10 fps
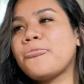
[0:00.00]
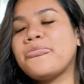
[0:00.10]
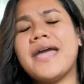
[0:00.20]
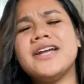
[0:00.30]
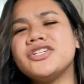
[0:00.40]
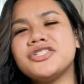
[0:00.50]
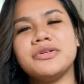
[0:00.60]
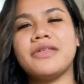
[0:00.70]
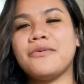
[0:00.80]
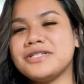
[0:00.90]
I just knew
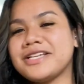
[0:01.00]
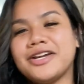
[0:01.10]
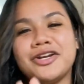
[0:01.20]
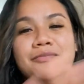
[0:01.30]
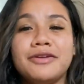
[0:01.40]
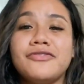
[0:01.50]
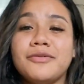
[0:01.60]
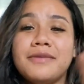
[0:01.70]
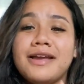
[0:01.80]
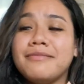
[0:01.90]
that wasn't gonna be for
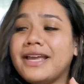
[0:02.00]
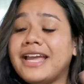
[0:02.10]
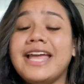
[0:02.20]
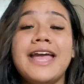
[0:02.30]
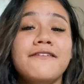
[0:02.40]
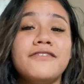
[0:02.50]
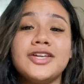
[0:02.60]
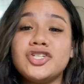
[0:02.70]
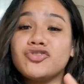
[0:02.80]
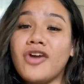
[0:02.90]
me. I'm like,
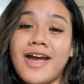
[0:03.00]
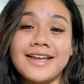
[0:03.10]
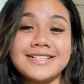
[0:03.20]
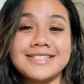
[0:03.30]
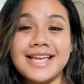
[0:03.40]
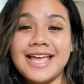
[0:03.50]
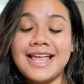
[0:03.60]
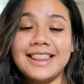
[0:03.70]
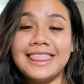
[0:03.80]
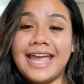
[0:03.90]
if drugs
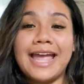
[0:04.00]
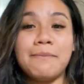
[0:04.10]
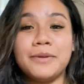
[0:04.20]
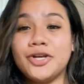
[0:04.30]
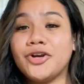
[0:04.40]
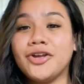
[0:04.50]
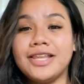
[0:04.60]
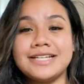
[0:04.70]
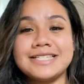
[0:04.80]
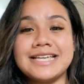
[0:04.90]
like epidural
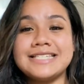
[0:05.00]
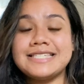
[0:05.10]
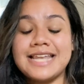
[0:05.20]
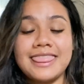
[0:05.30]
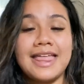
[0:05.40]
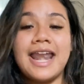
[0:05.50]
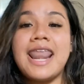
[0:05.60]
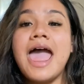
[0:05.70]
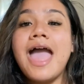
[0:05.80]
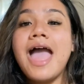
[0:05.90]
exist,
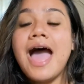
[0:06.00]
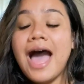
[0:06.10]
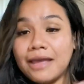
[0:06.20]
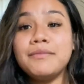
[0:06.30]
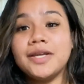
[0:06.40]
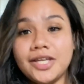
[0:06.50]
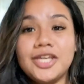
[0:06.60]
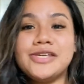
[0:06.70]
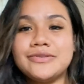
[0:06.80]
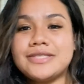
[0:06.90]
then I'm gonna
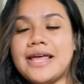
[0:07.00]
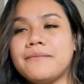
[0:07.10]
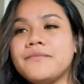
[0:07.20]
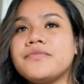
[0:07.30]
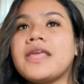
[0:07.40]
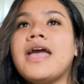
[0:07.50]
use them.